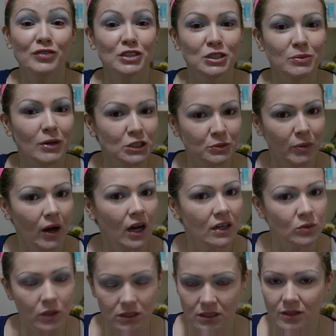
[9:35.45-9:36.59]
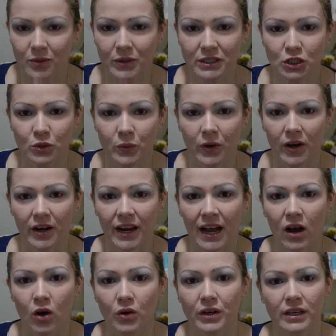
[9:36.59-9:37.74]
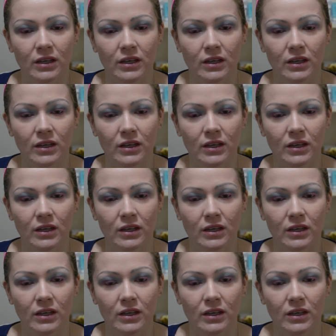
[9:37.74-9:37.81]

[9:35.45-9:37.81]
smudge pot wasn't going to work out.